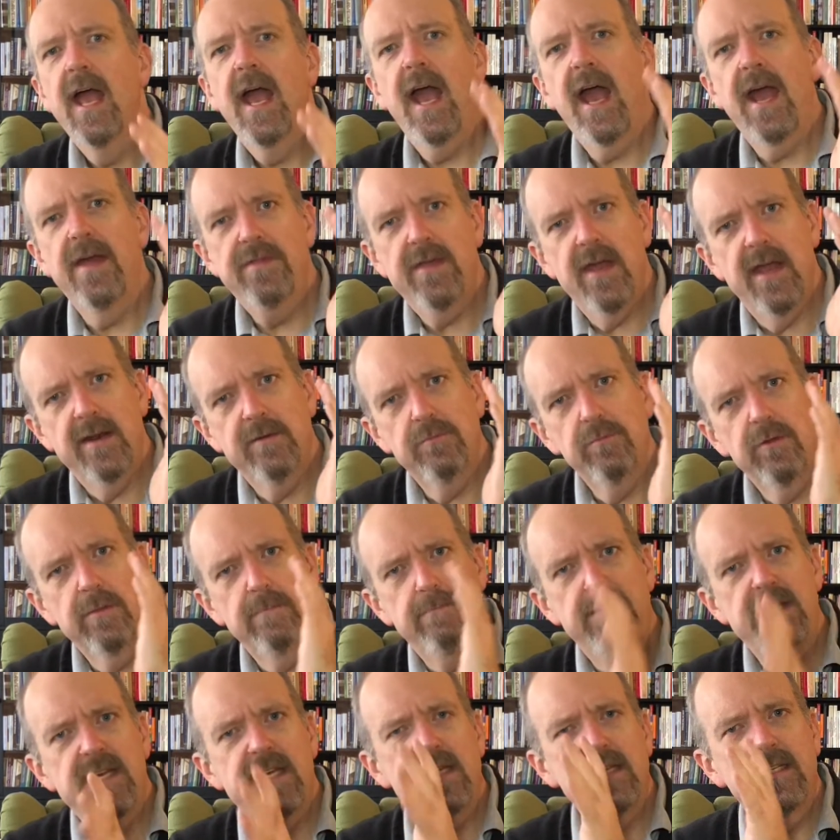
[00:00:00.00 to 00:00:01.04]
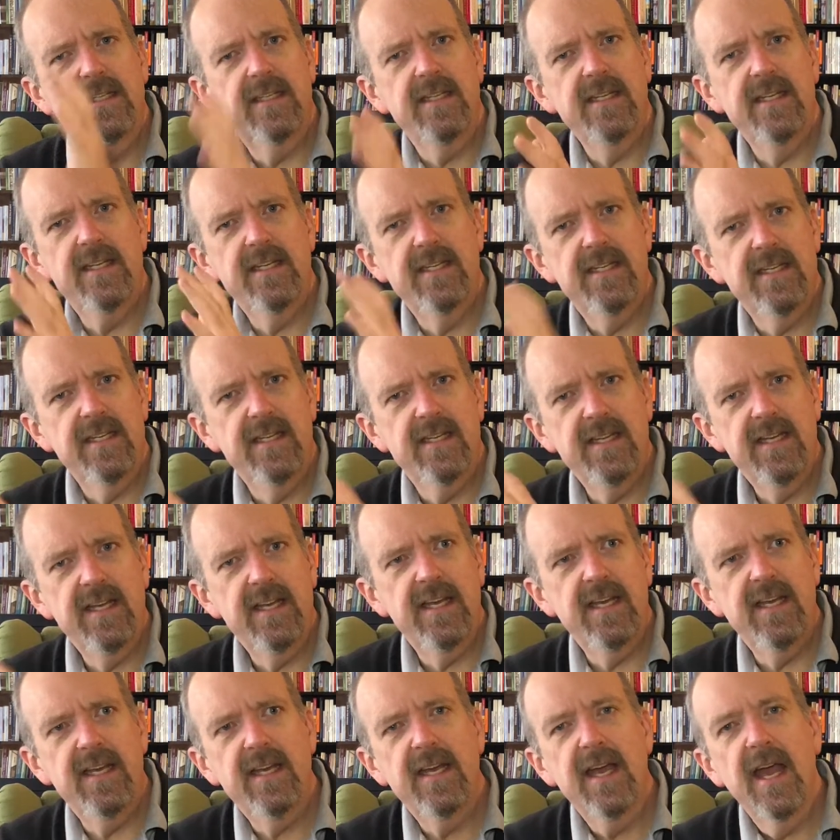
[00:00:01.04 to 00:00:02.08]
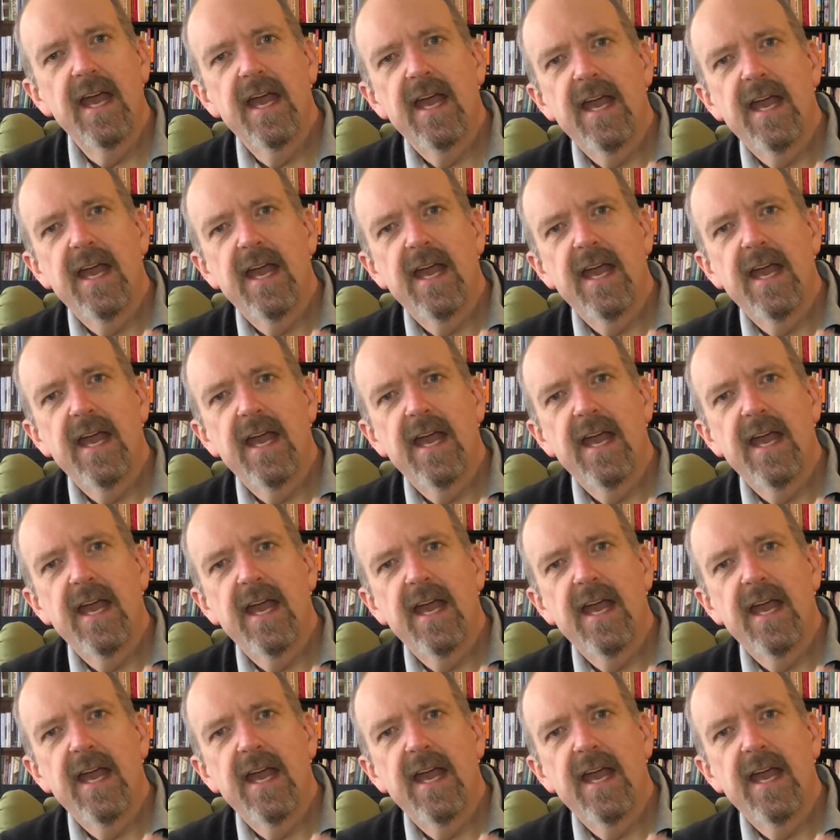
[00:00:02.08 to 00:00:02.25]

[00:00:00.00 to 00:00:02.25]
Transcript: And then with B, C, D, E,